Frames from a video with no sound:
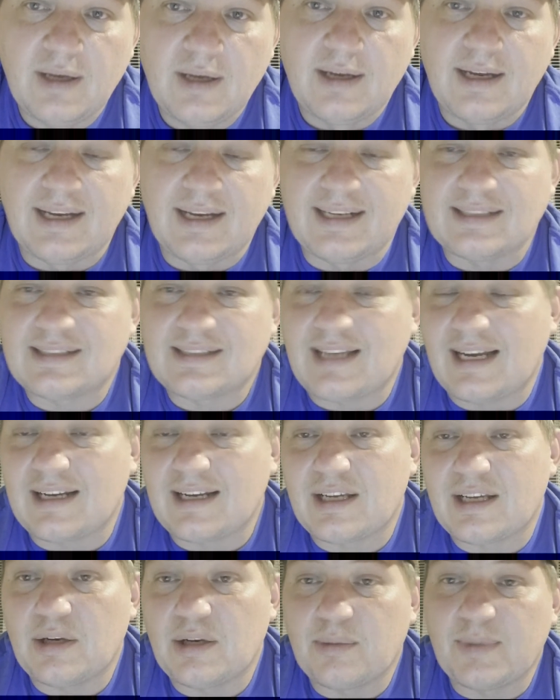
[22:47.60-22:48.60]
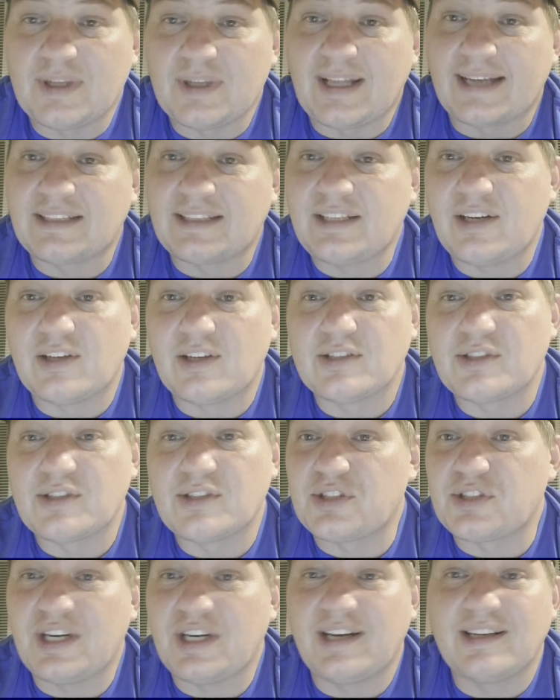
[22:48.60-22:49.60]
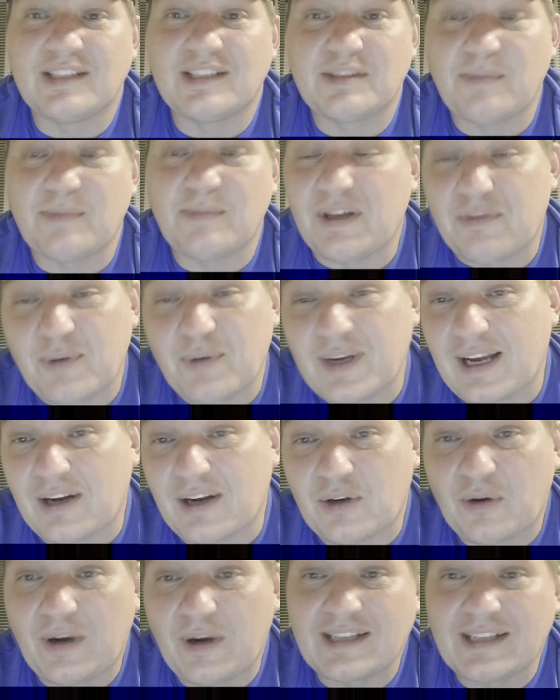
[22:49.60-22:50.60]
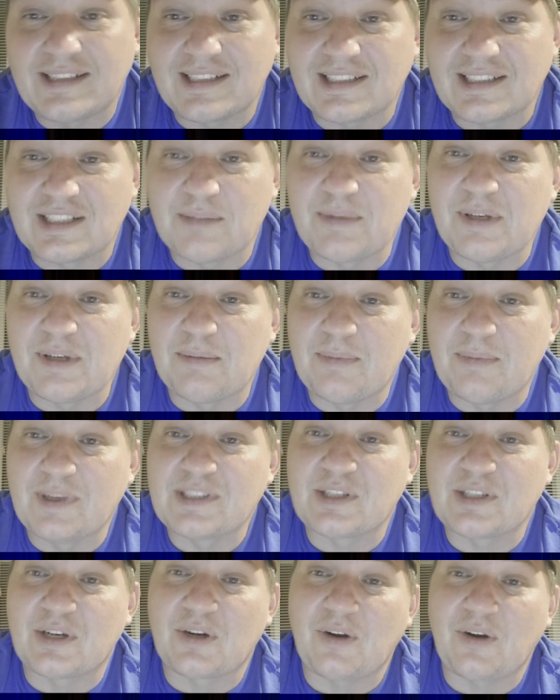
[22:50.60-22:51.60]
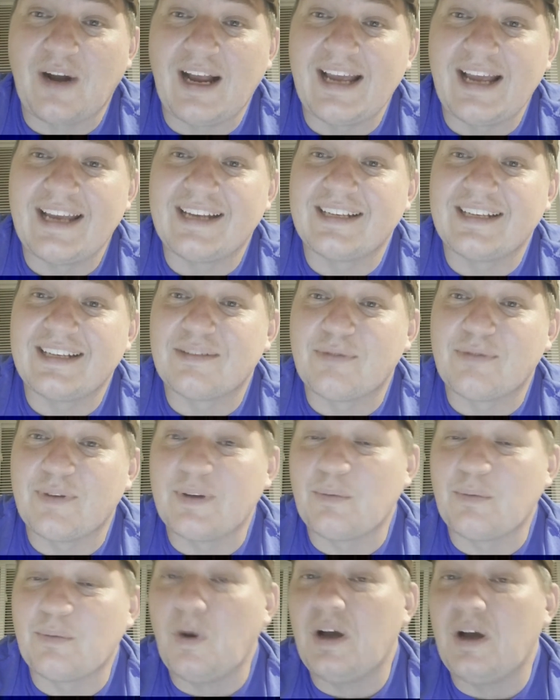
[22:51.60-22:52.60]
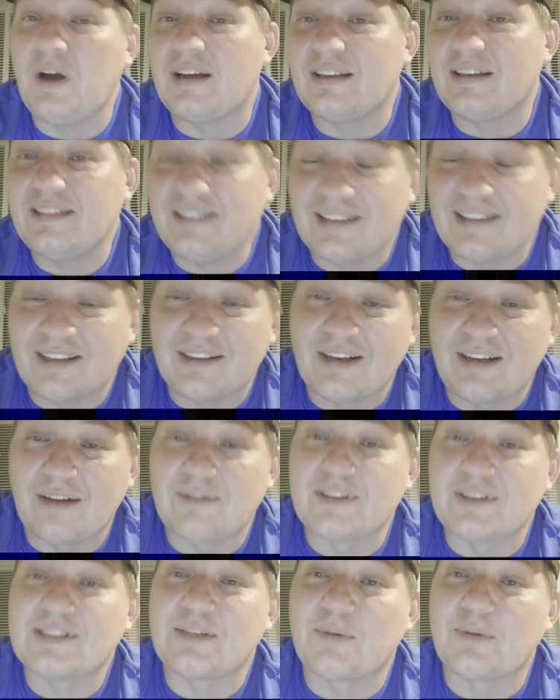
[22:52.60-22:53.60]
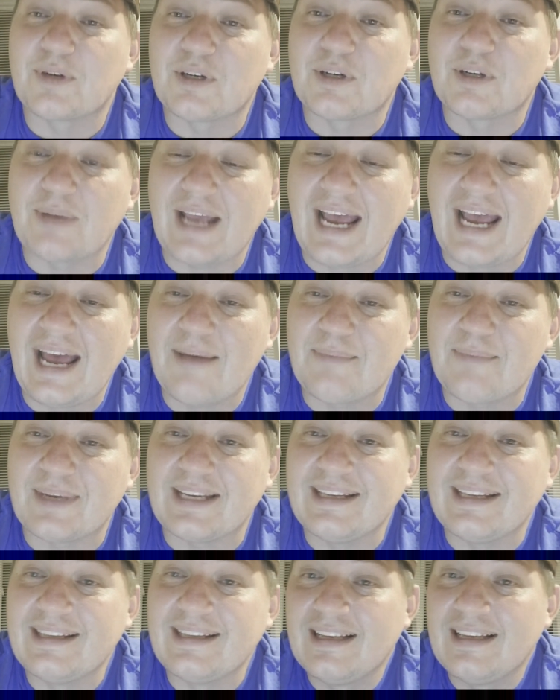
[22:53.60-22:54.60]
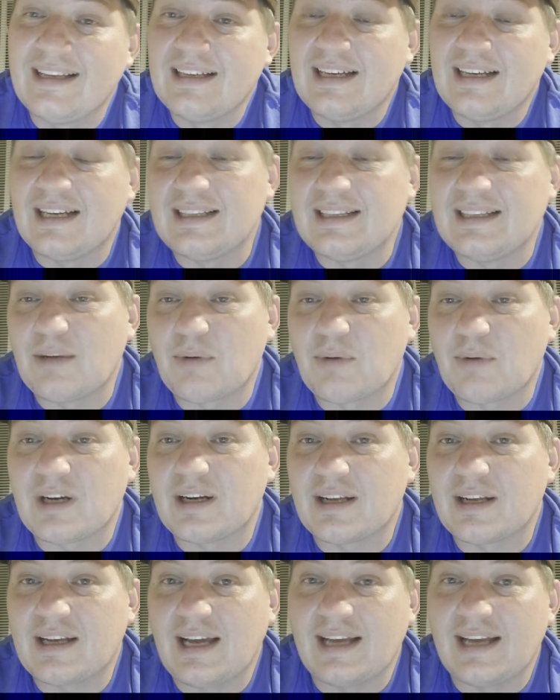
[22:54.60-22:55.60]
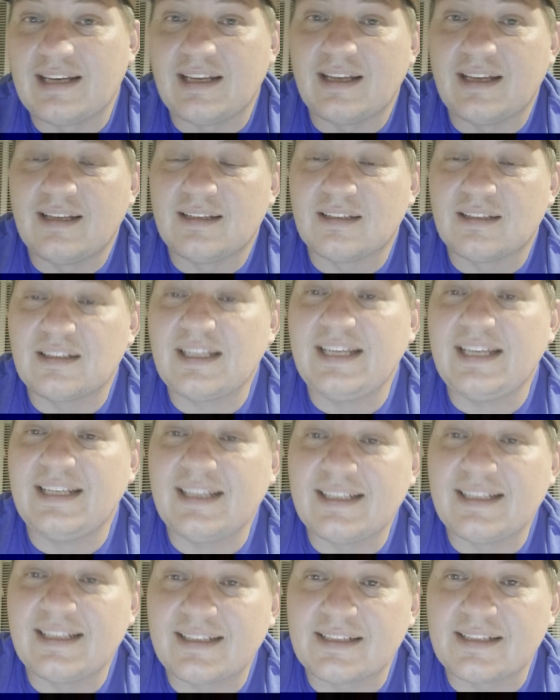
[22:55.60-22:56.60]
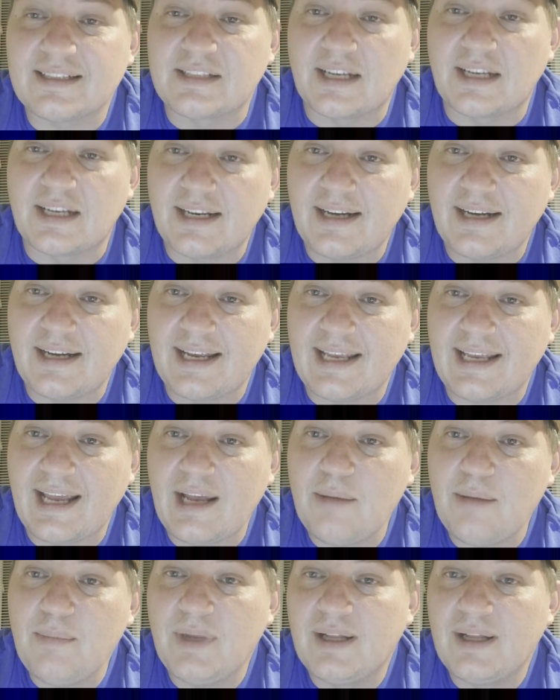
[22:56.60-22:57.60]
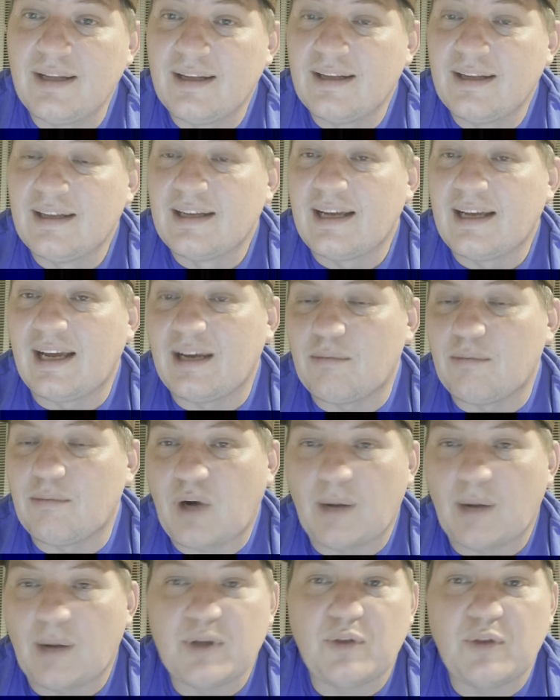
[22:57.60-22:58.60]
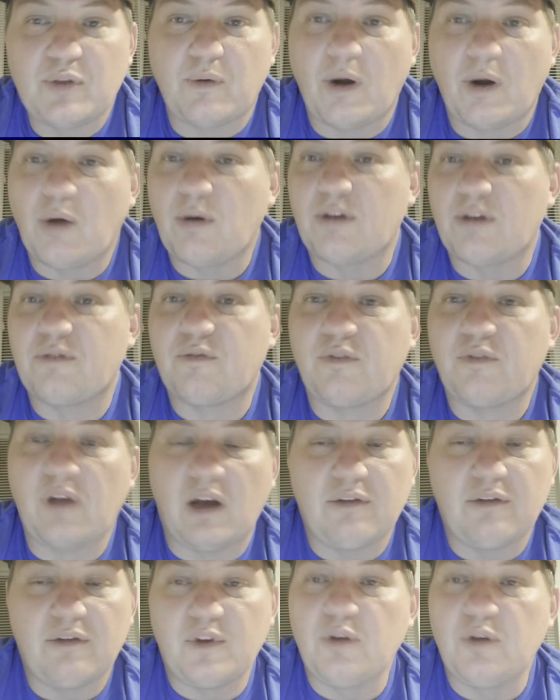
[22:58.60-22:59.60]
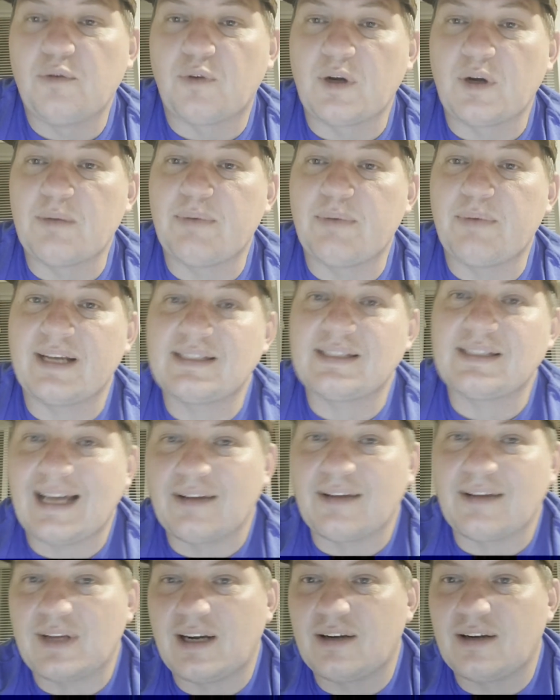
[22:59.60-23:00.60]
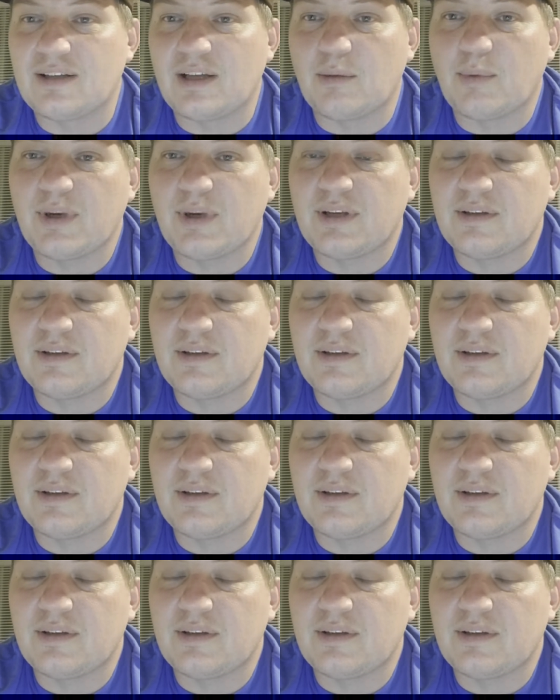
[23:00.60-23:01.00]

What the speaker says: And it's kind of going to be like tears or cheers. I mean, if we got crushed, it's going to be a bunch of crying. And if we won, obviously we're going to be happy. And then we're going to kind of lead into the Sunday night game and probably throw a few free picks out there that we,